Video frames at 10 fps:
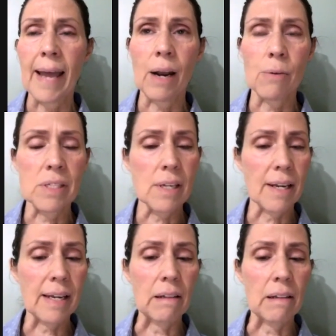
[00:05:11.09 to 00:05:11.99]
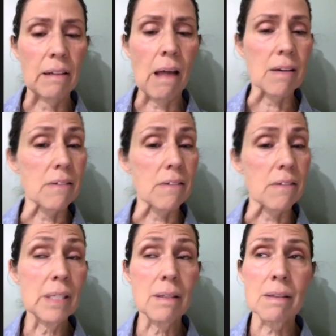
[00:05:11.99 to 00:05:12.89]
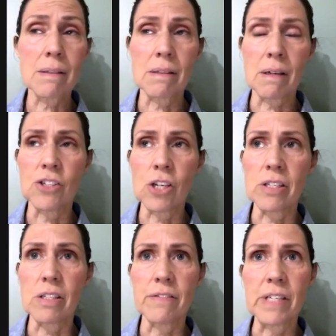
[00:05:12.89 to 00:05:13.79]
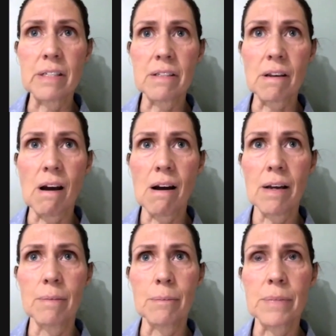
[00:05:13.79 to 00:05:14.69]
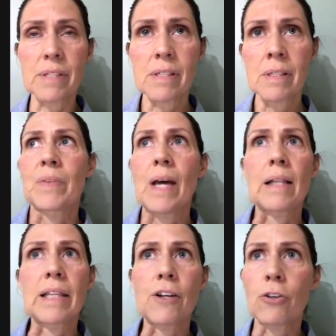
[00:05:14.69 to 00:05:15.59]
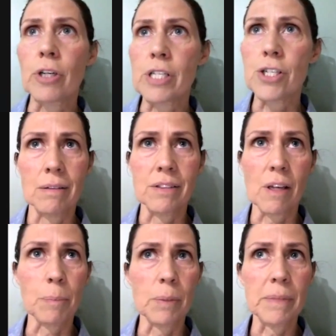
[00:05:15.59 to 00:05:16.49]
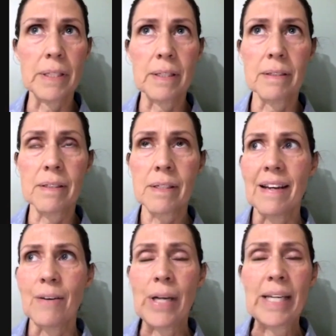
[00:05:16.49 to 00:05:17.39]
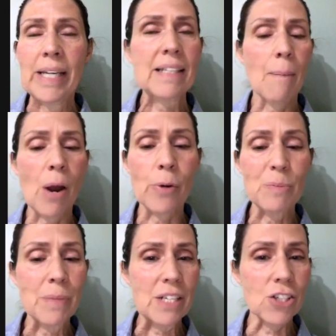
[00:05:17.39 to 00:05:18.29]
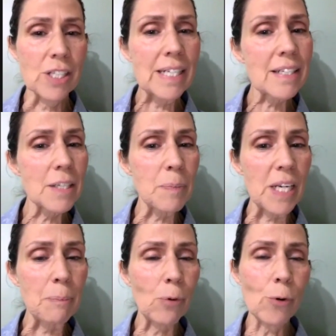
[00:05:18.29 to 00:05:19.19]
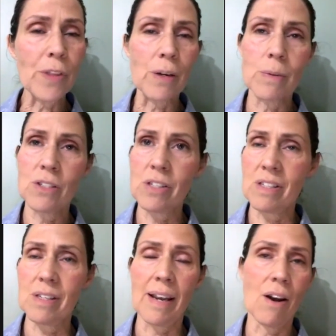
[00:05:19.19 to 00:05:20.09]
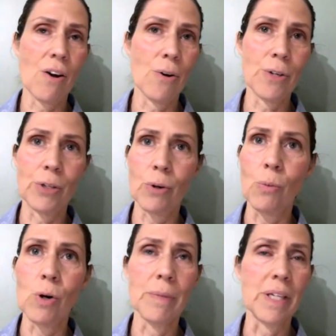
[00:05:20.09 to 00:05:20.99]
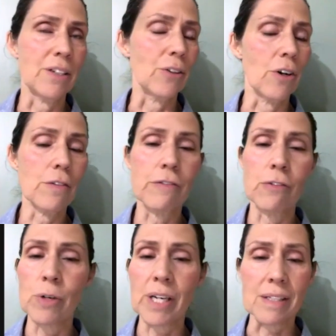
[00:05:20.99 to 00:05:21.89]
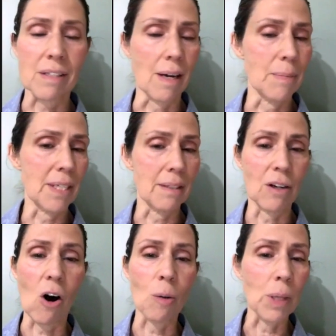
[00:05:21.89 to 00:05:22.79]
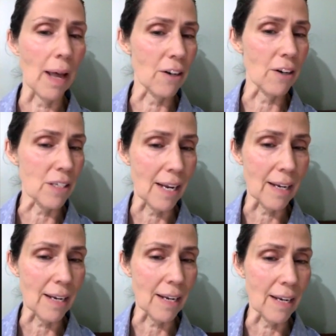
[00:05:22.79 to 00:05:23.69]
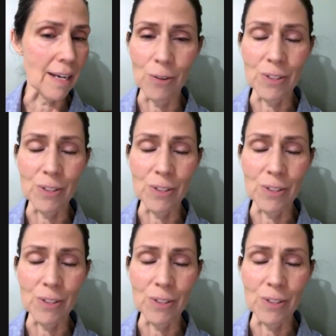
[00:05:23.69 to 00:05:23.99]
And I was taking a lot of supplements, digestive enzymes, a licorice supplement. Anytime I would mention it to people, they would just say, "Oh, you're a woman and you're over 40. It's time to get the gallbladder taken out."